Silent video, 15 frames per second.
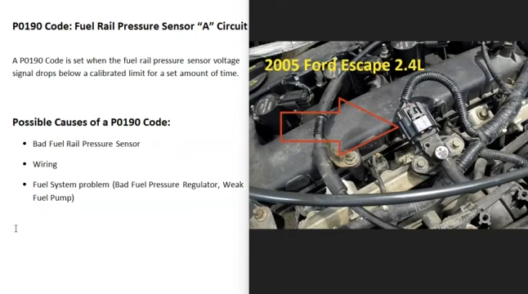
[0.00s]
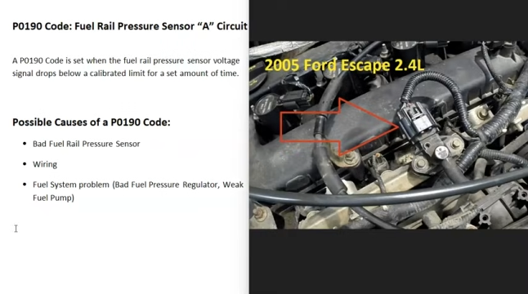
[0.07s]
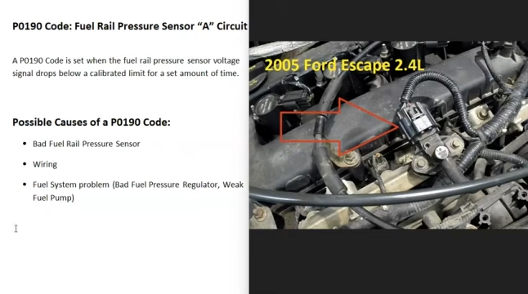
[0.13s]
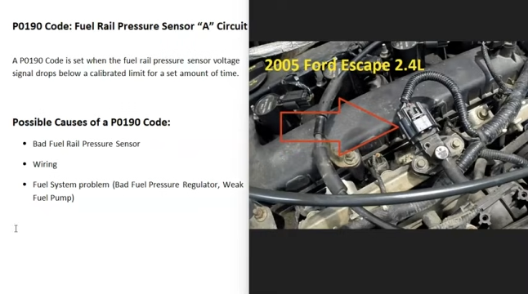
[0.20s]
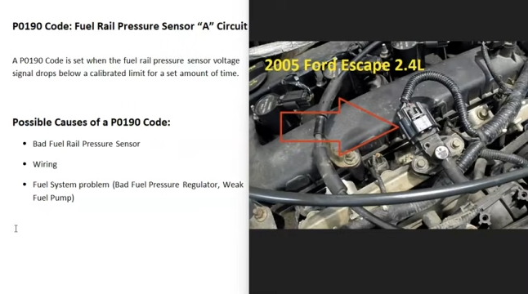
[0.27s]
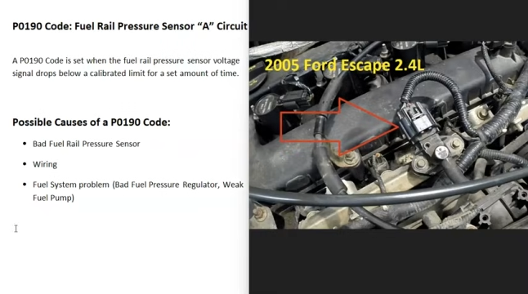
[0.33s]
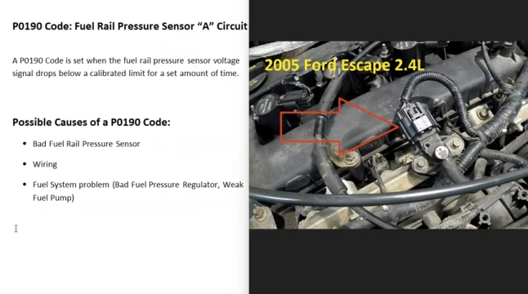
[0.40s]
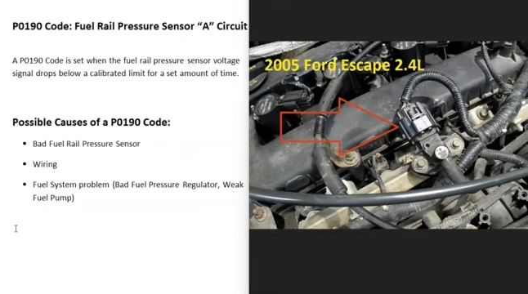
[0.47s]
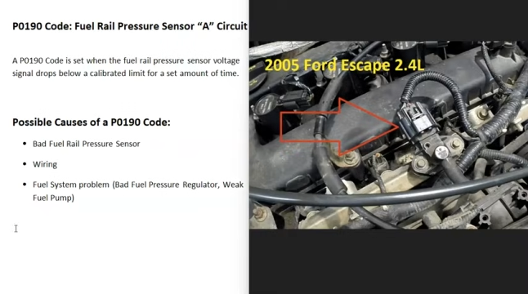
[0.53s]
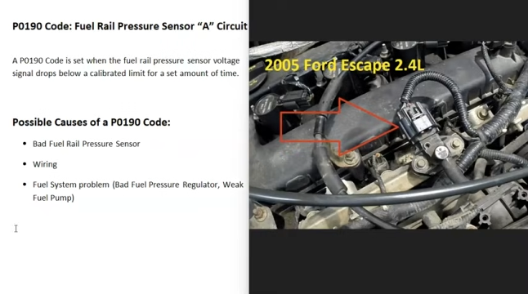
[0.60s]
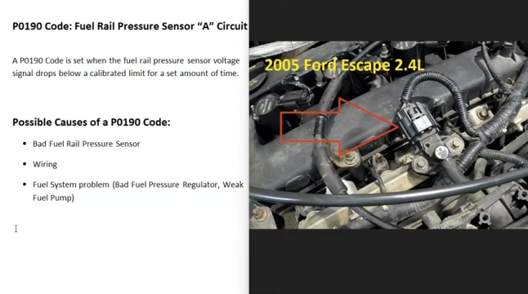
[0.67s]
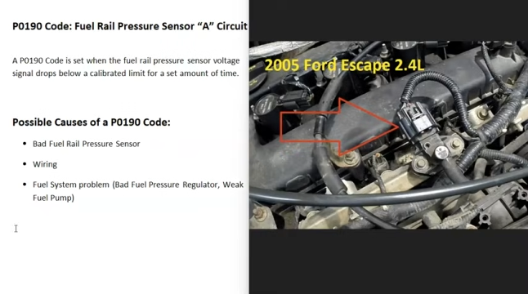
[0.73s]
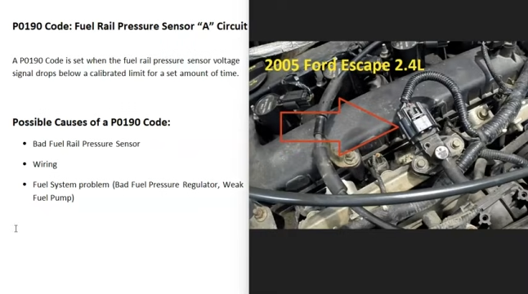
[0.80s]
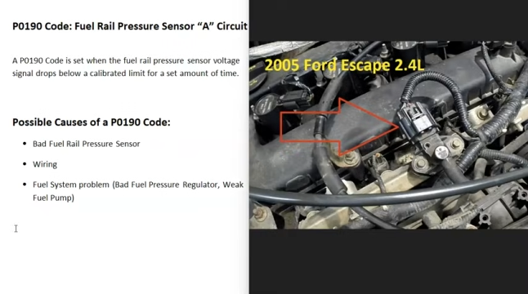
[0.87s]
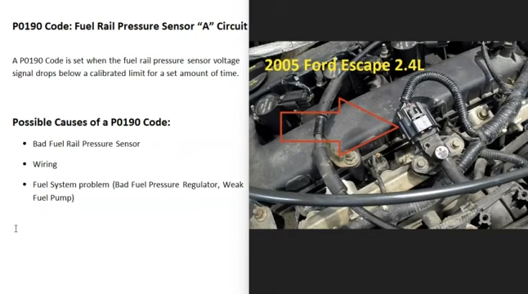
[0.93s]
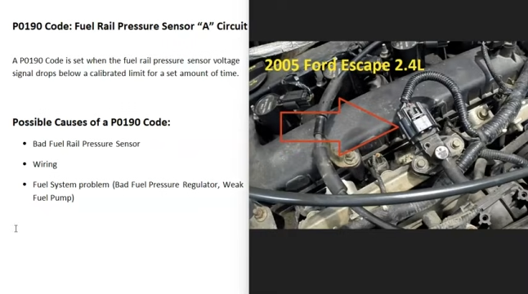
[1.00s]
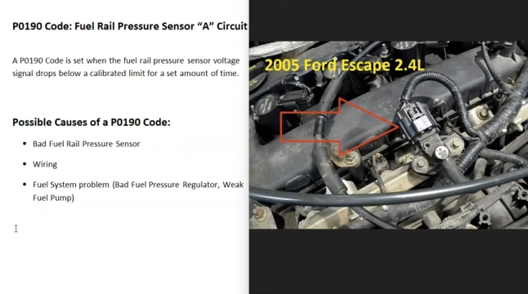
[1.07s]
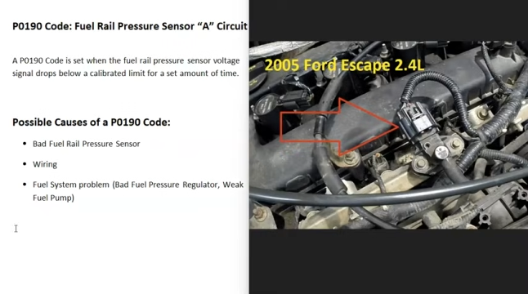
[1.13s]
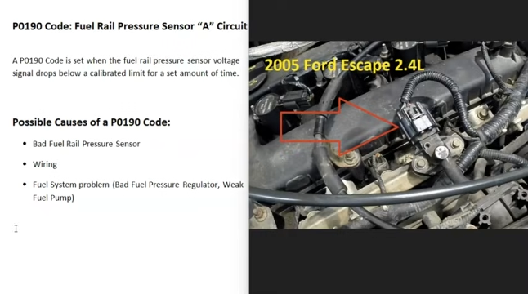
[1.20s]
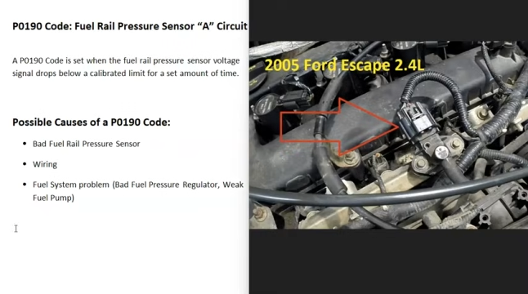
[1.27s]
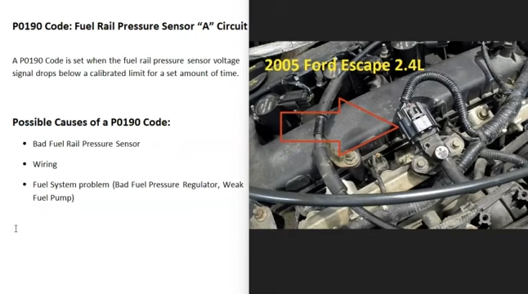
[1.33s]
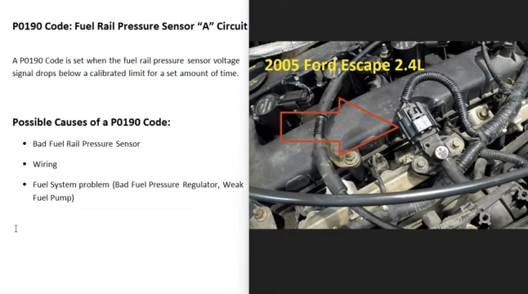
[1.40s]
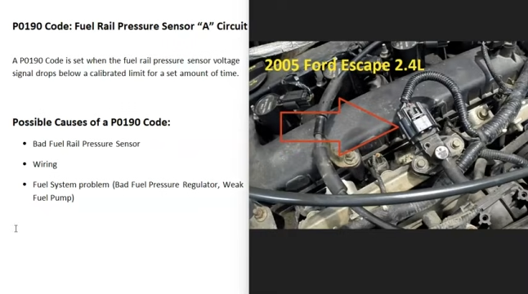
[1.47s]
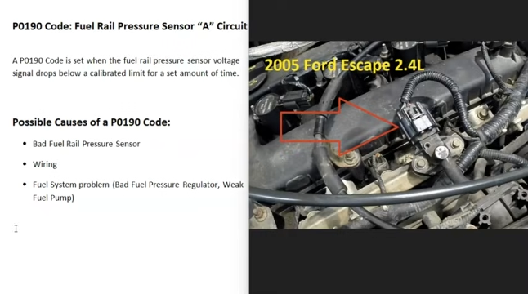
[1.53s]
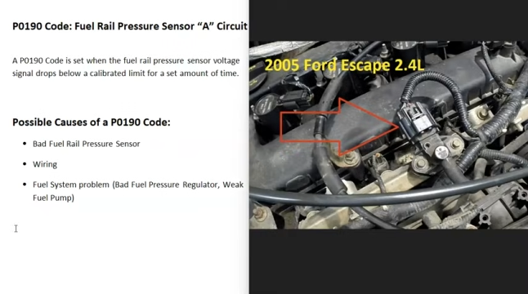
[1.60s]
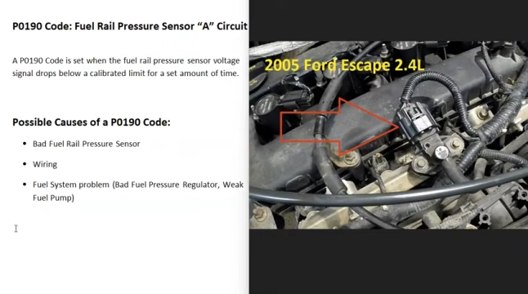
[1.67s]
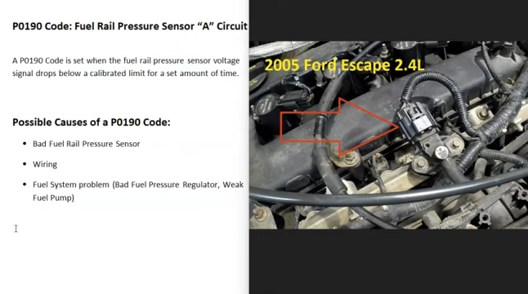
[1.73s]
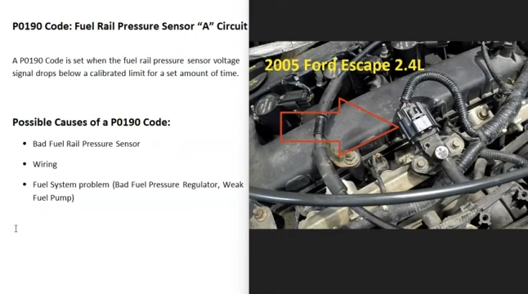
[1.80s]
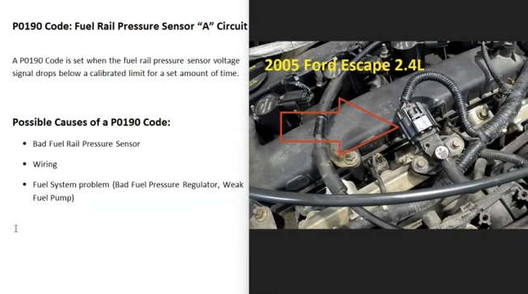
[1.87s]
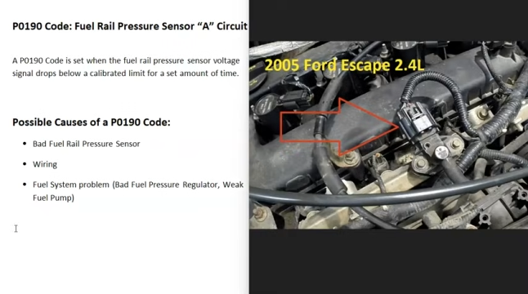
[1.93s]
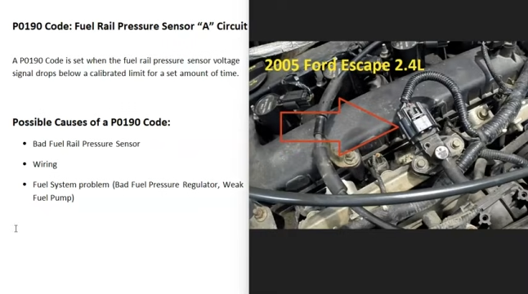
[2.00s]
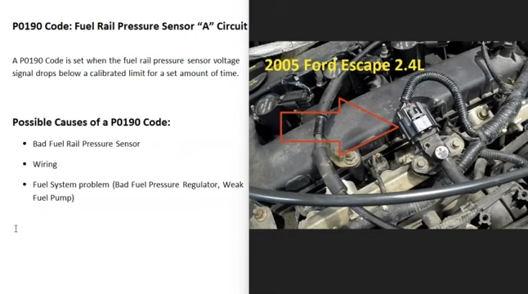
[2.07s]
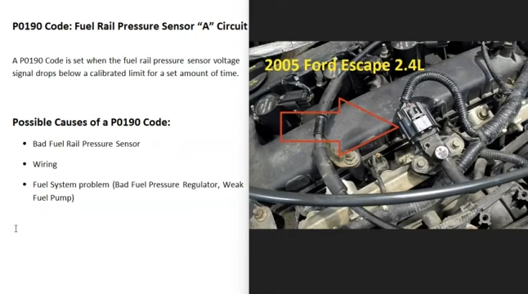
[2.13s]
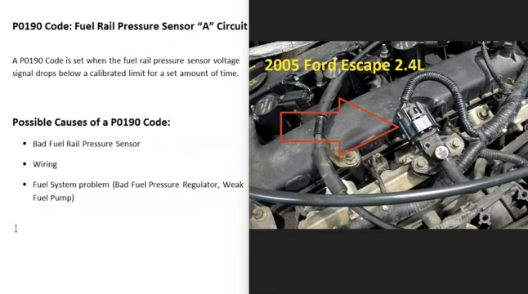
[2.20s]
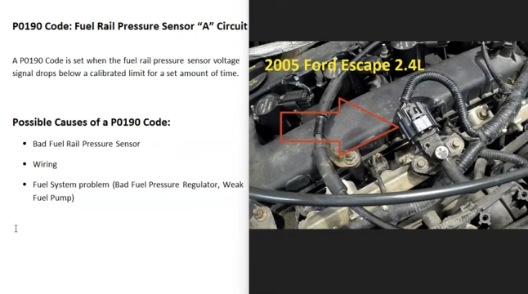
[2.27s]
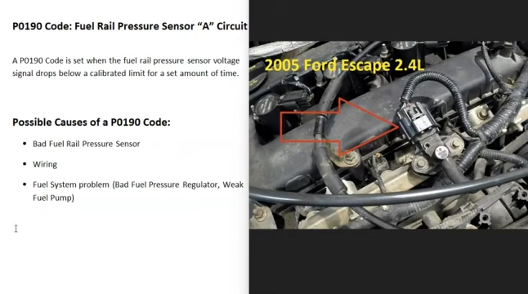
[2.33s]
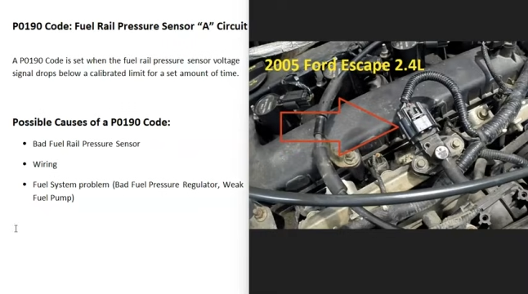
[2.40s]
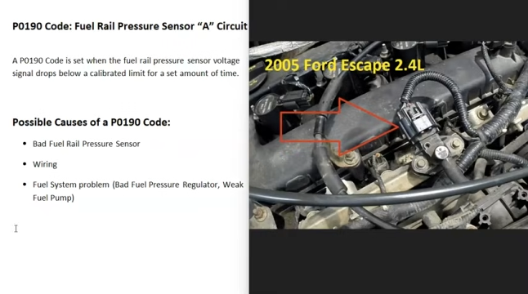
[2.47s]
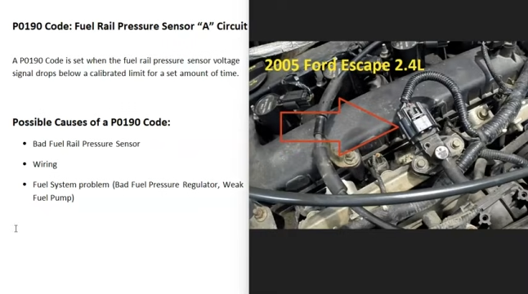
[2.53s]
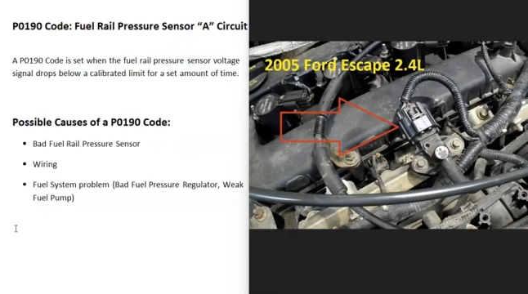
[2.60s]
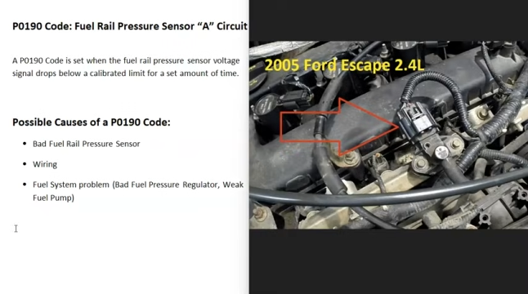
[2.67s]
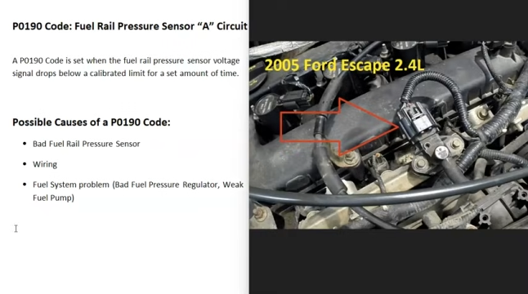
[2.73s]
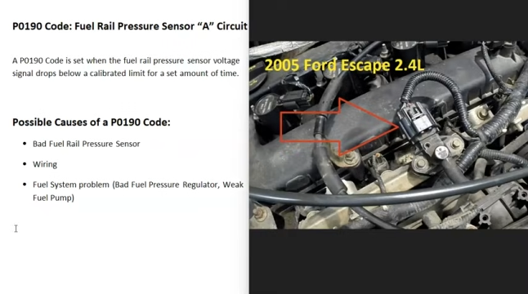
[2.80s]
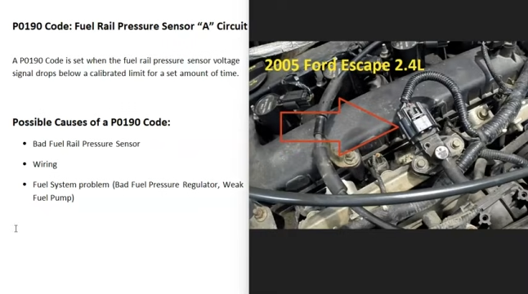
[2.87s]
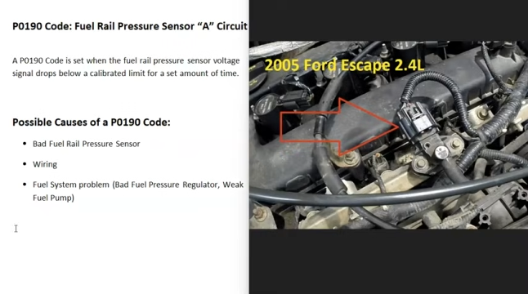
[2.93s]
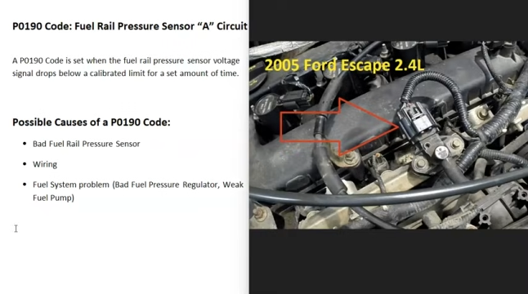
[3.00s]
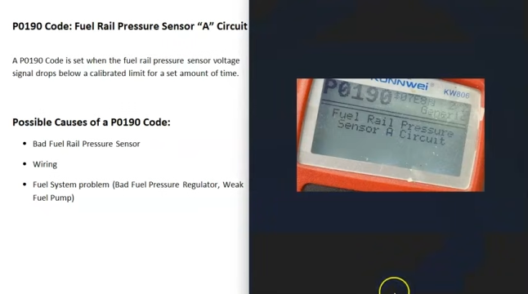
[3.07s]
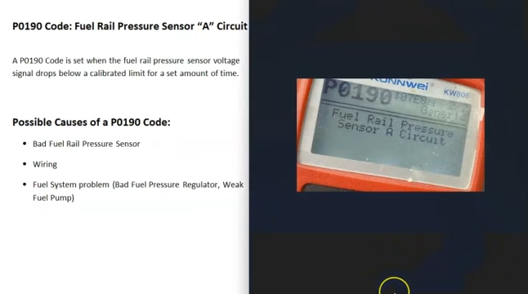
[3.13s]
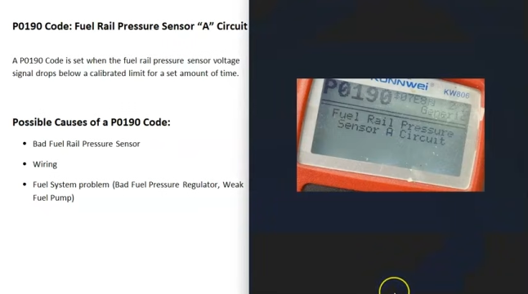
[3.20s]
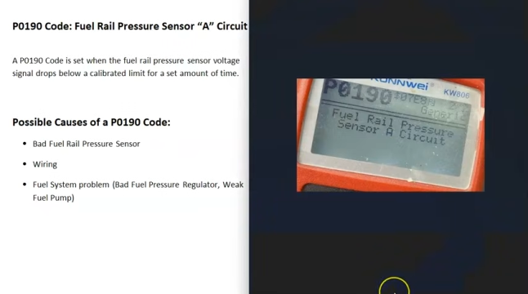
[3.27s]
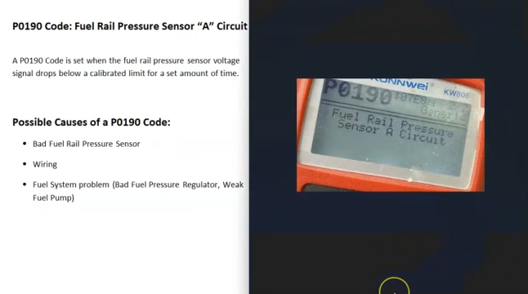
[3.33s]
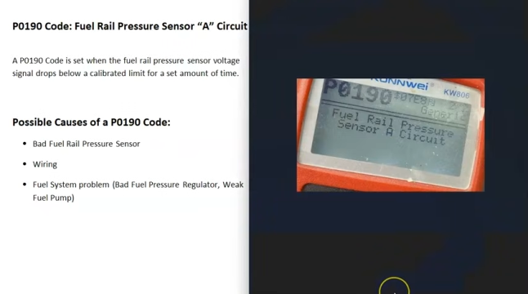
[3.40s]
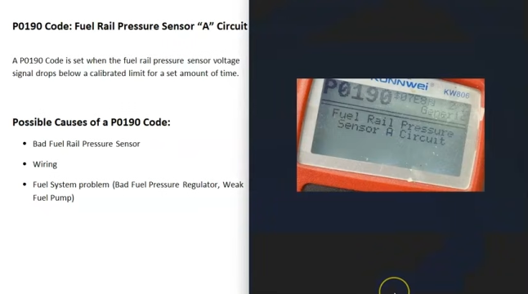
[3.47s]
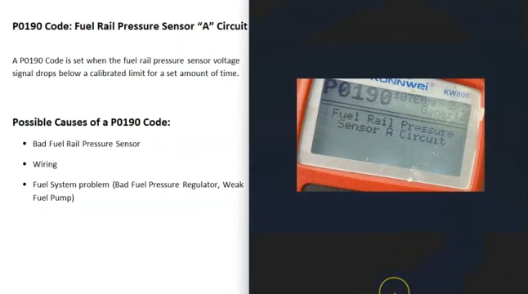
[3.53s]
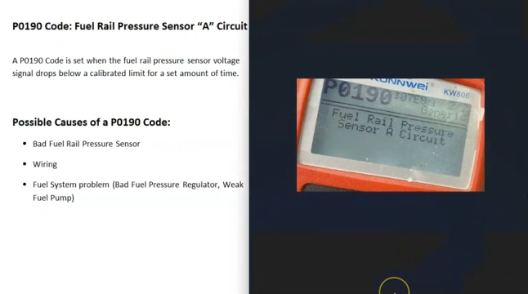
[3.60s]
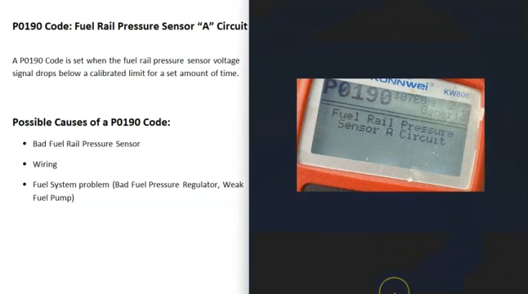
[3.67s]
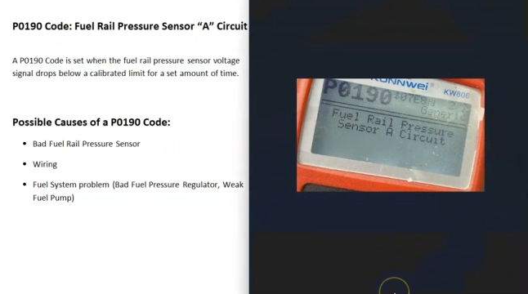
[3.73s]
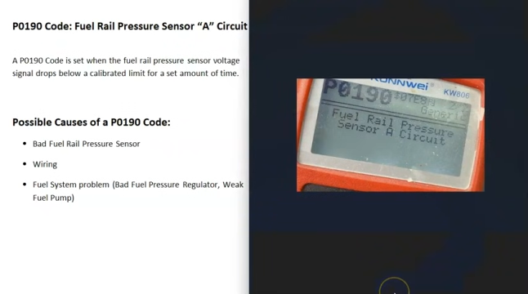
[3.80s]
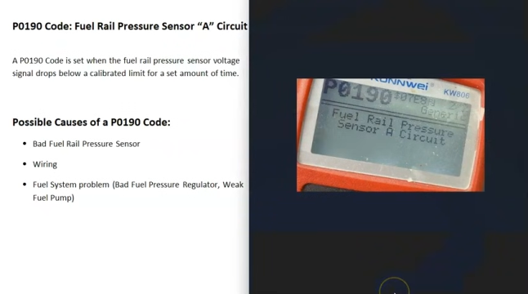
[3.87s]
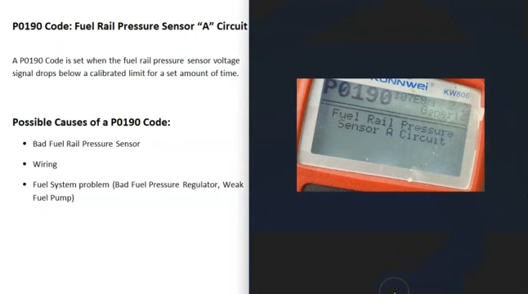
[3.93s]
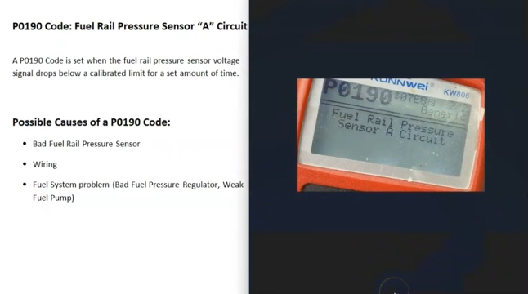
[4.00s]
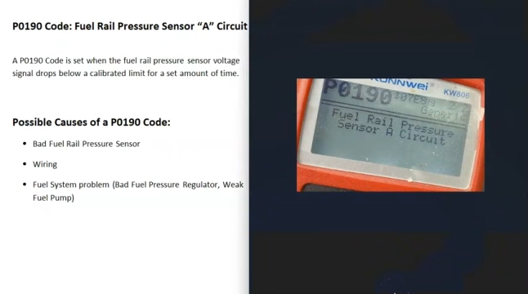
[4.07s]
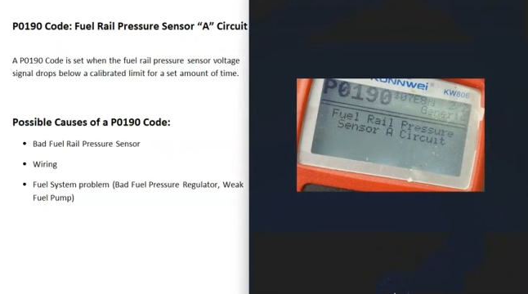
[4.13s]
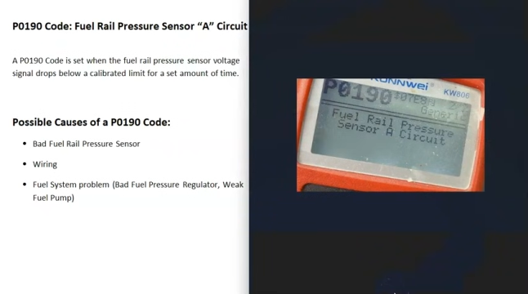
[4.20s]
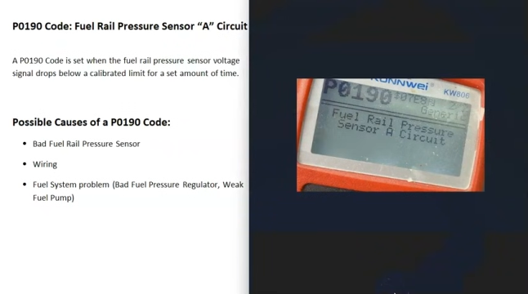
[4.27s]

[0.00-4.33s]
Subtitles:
No face is visible, so there are no lips to read.